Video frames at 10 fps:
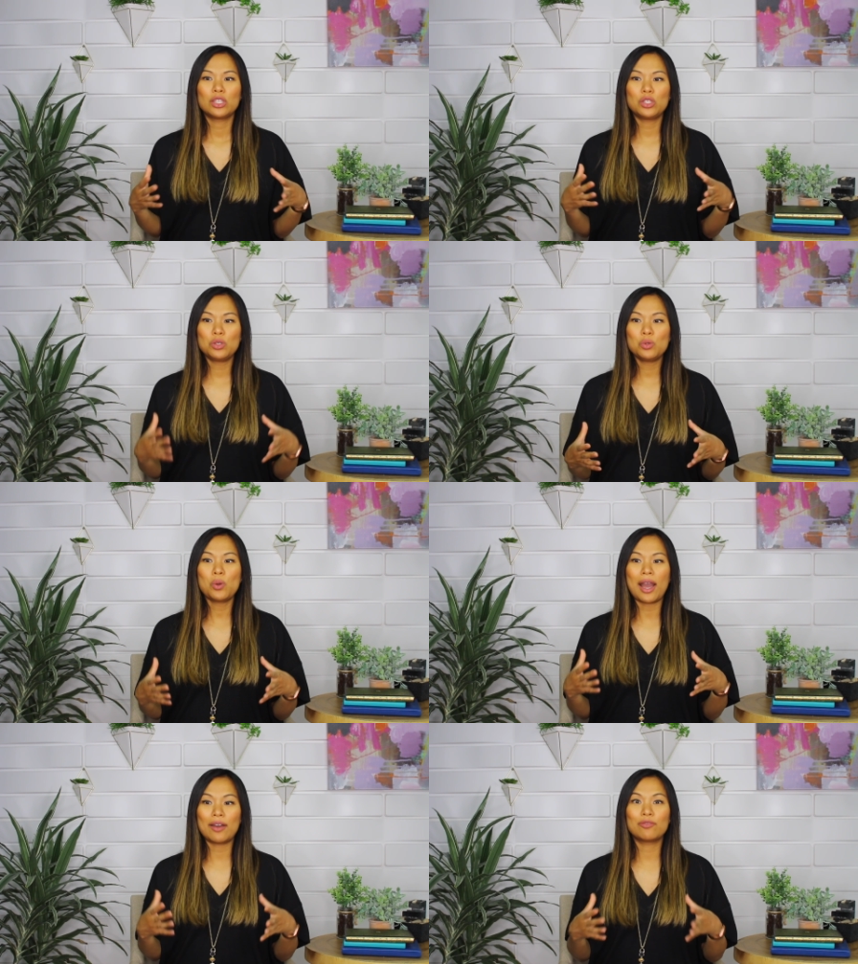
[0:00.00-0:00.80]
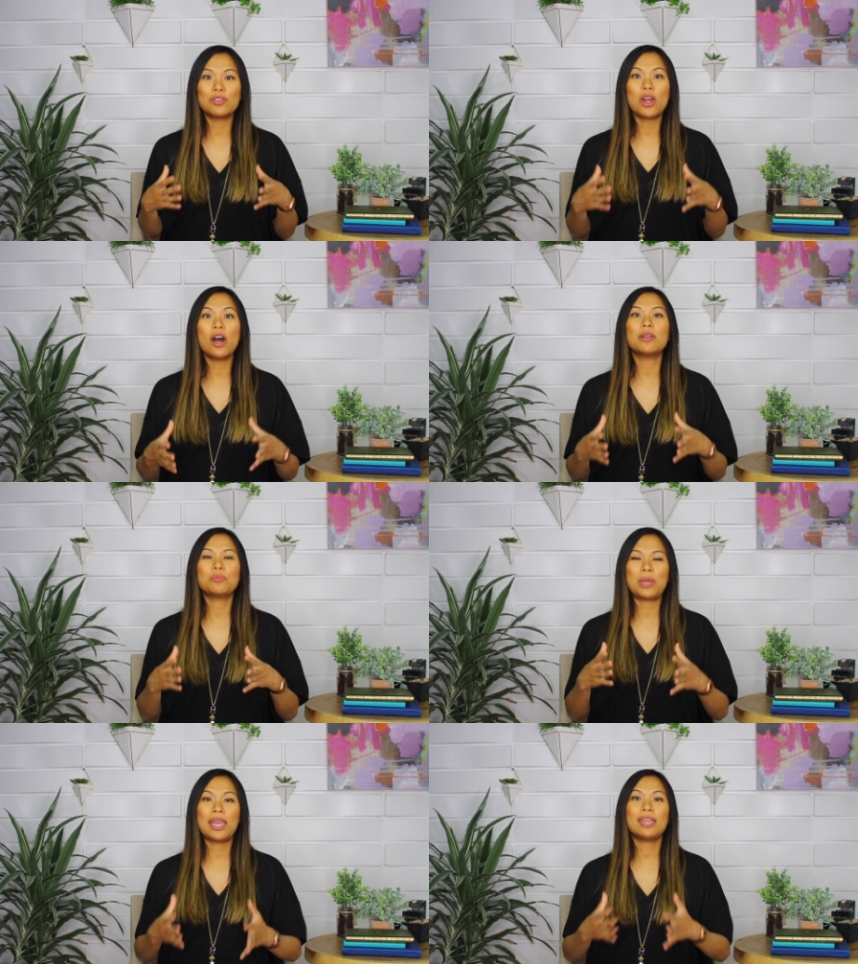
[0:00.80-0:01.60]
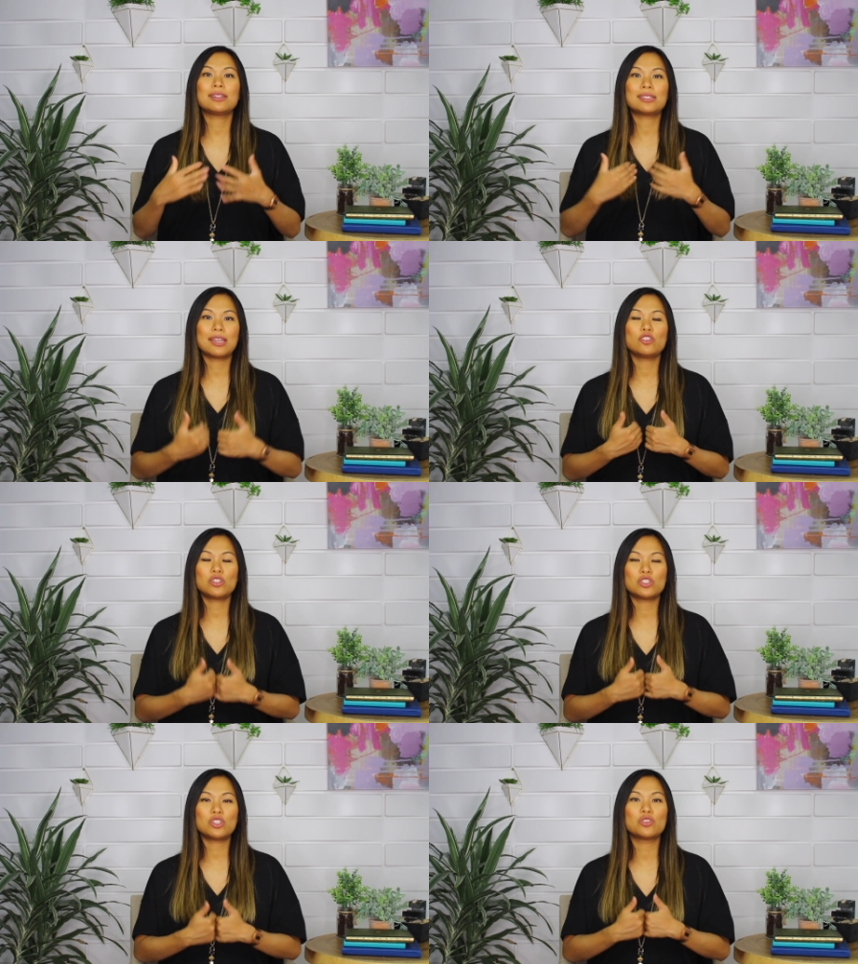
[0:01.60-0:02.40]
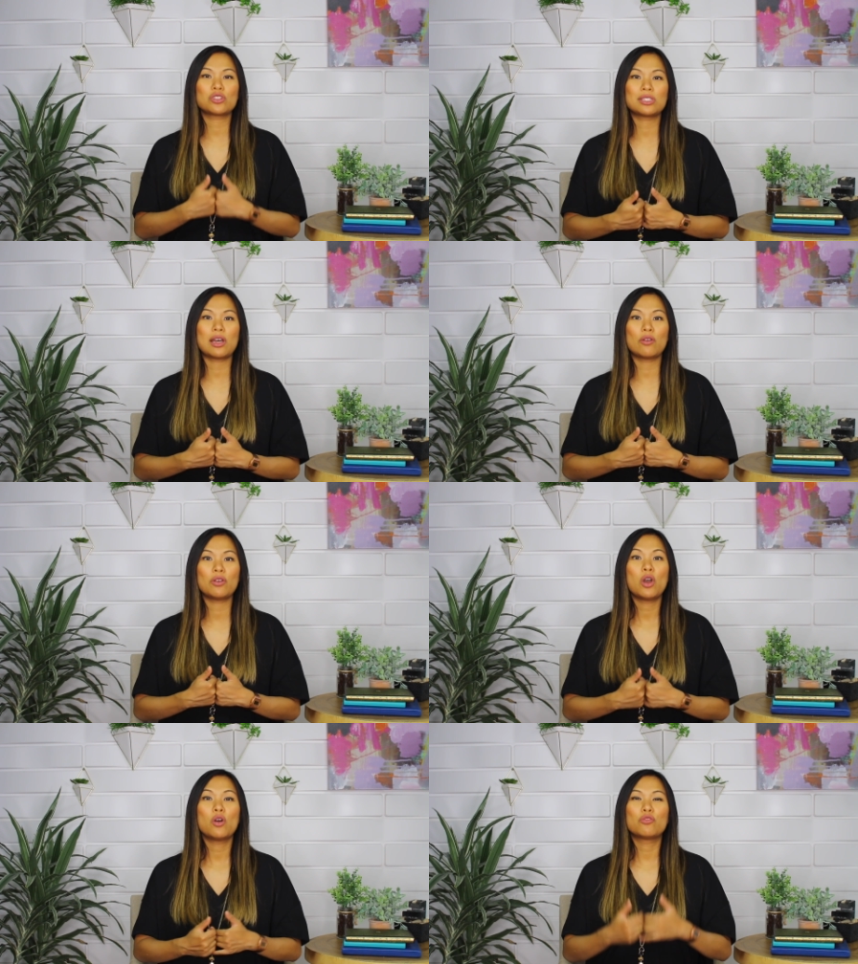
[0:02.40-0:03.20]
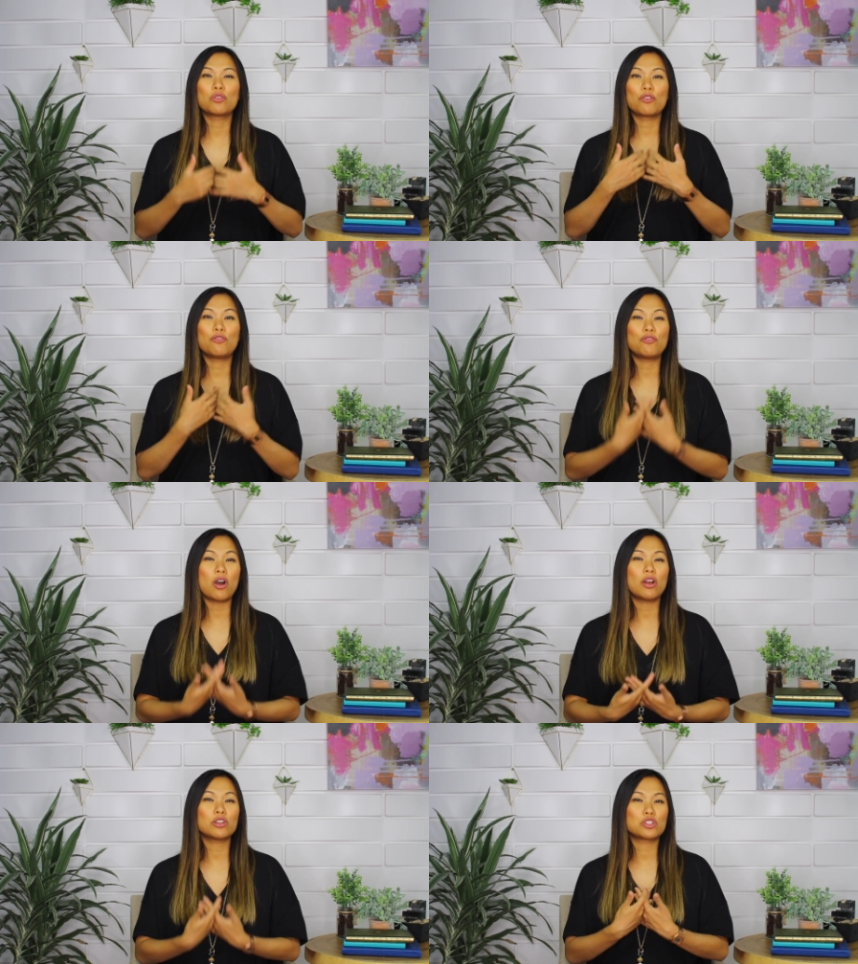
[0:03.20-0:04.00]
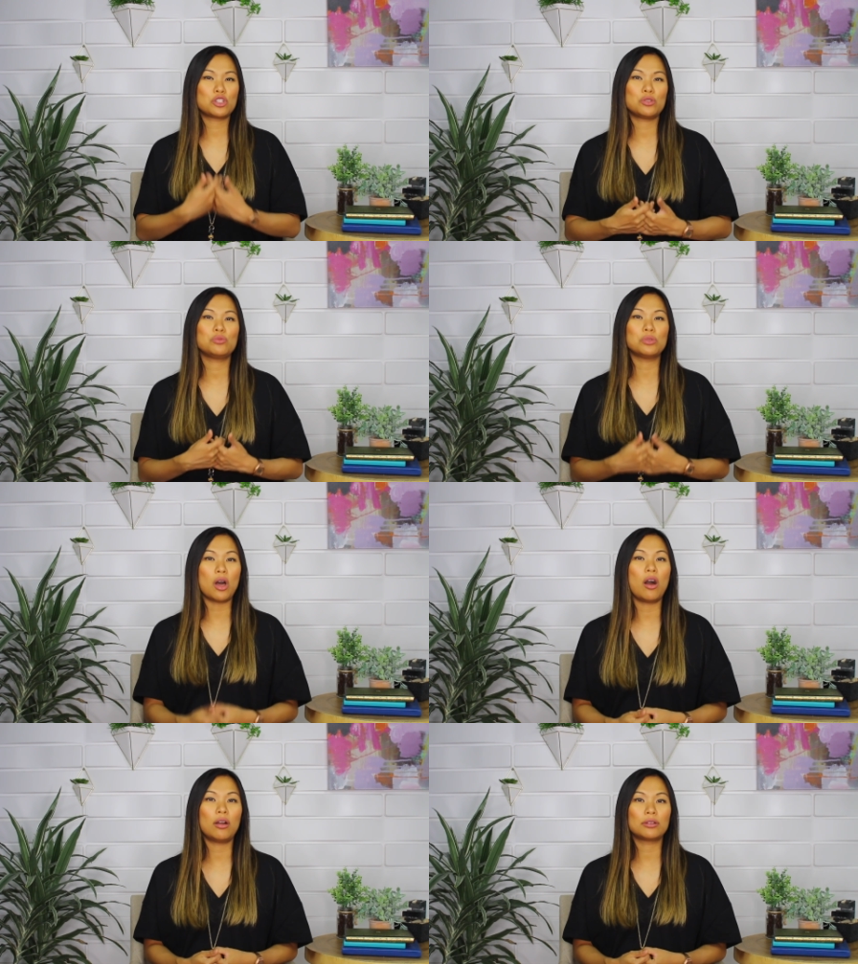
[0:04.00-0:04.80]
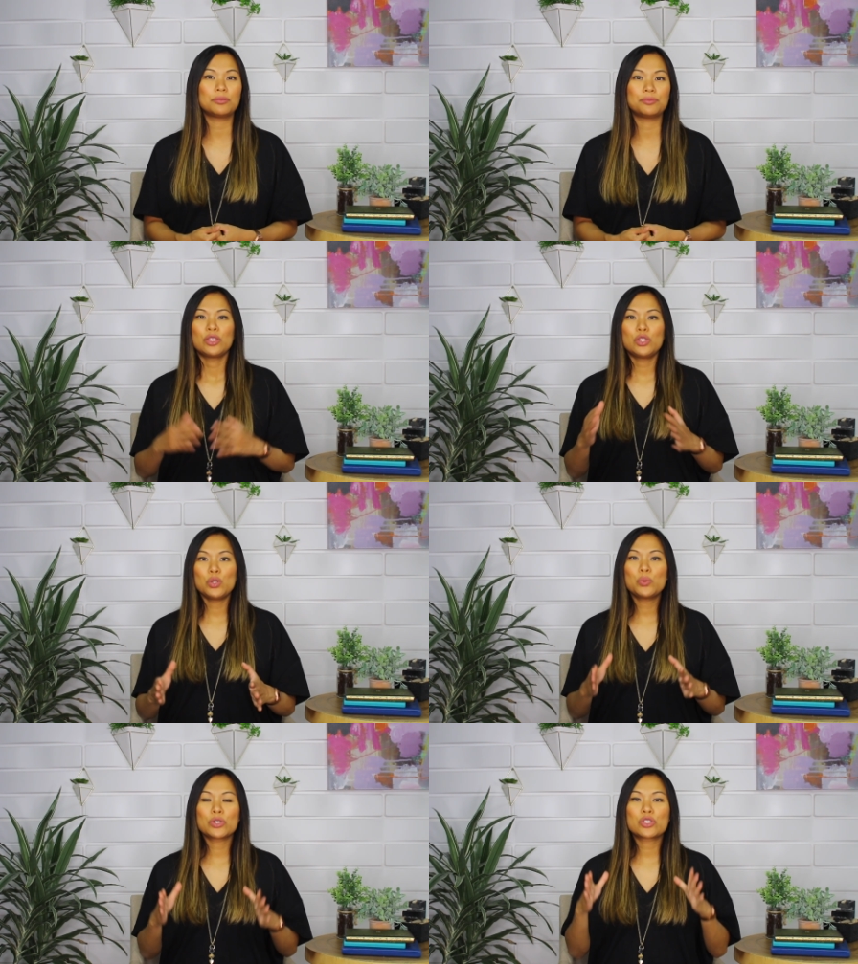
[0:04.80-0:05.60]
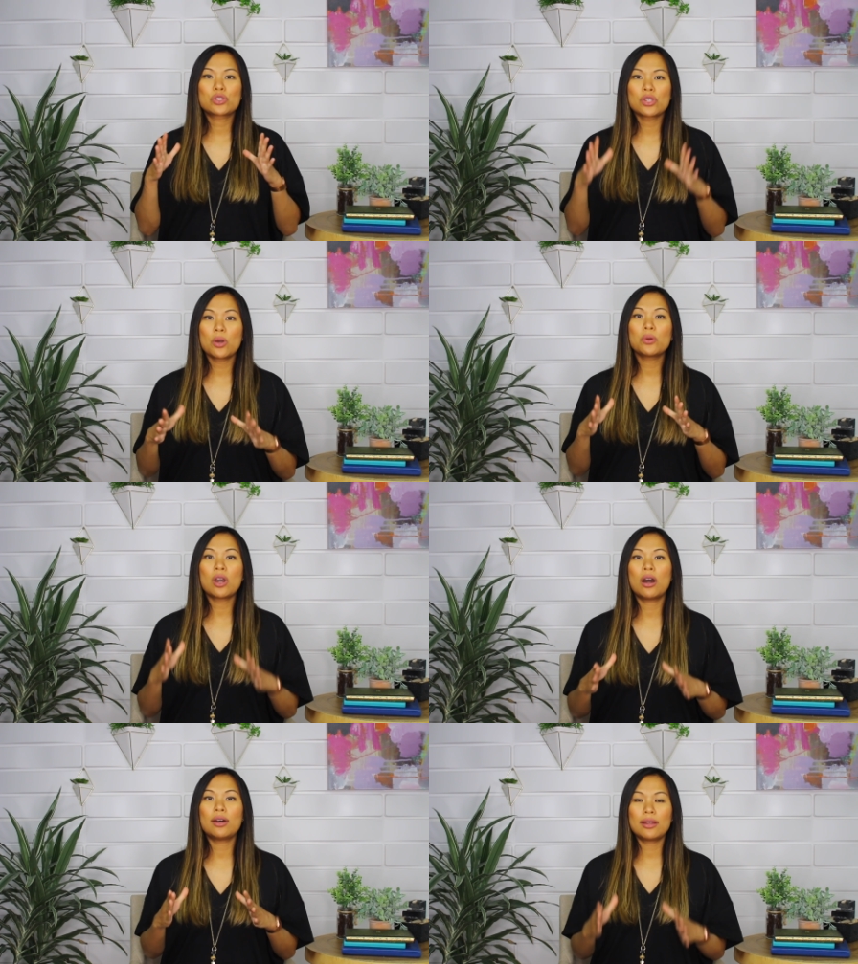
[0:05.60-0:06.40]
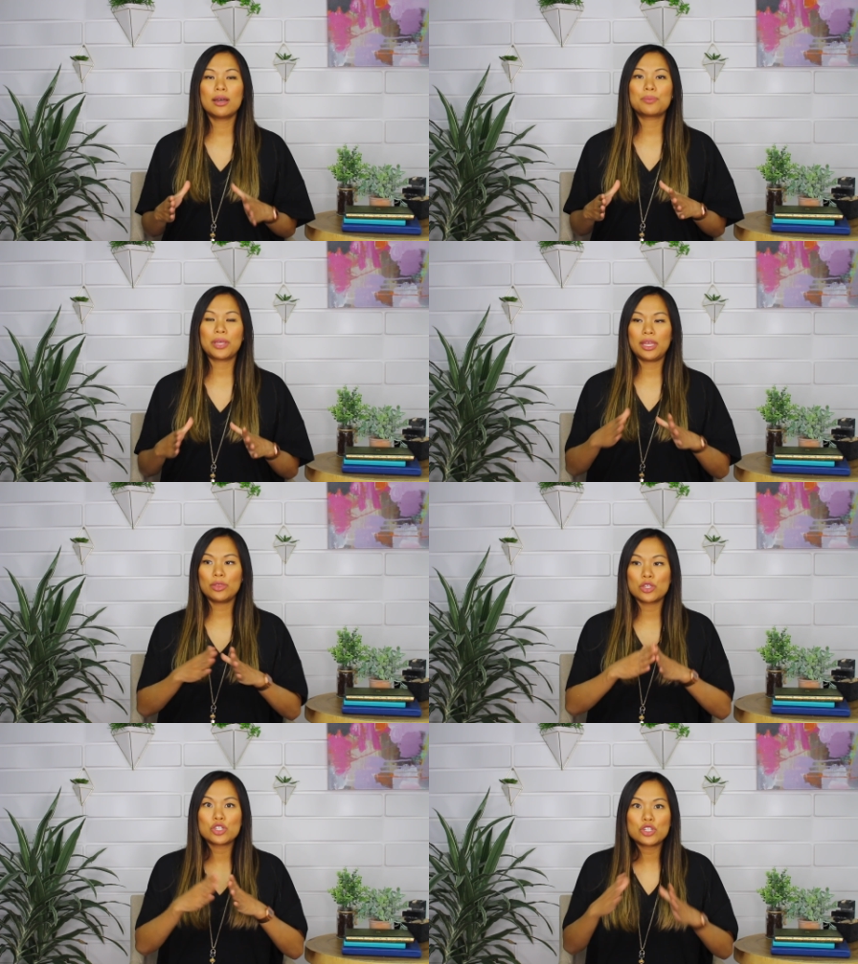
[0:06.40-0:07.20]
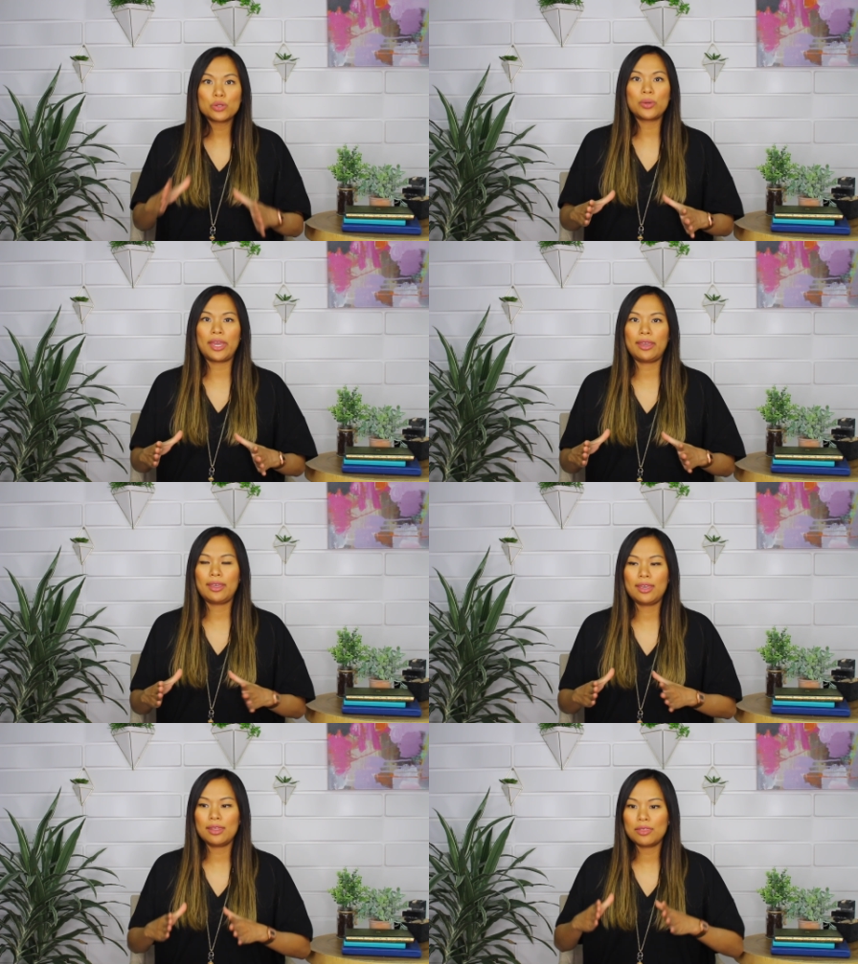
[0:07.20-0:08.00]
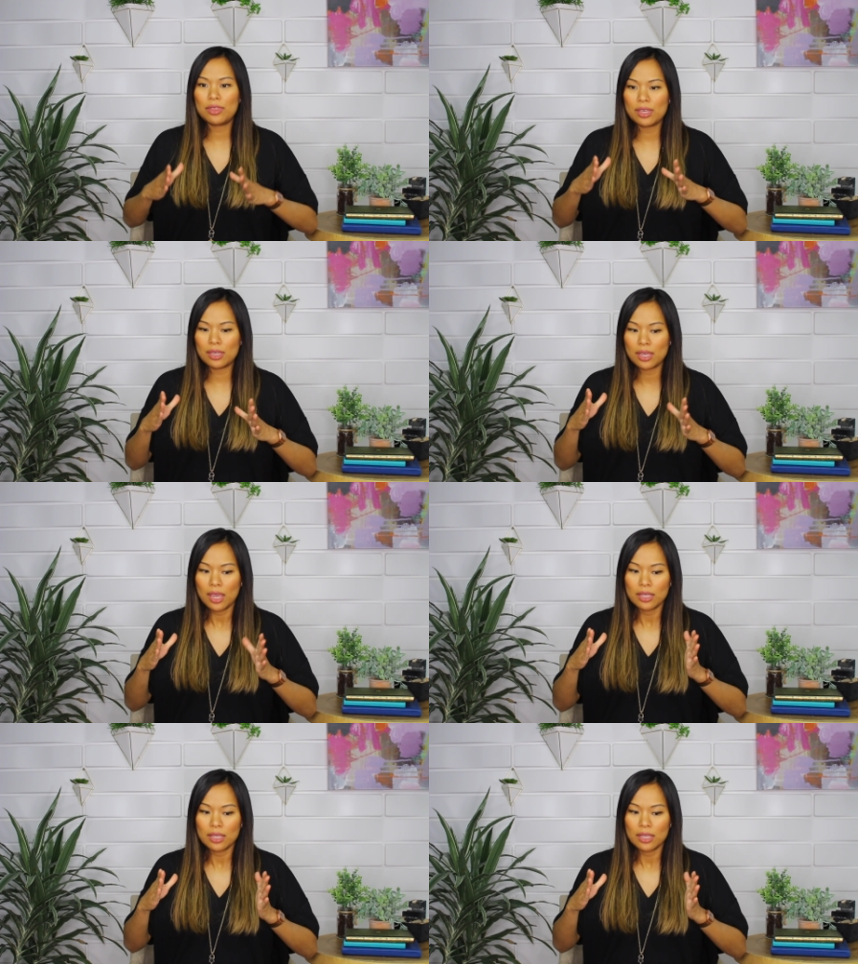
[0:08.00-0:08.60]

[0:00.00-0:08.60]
you have not paid attention to yourself for far too long. You were so caught up in the doing, in the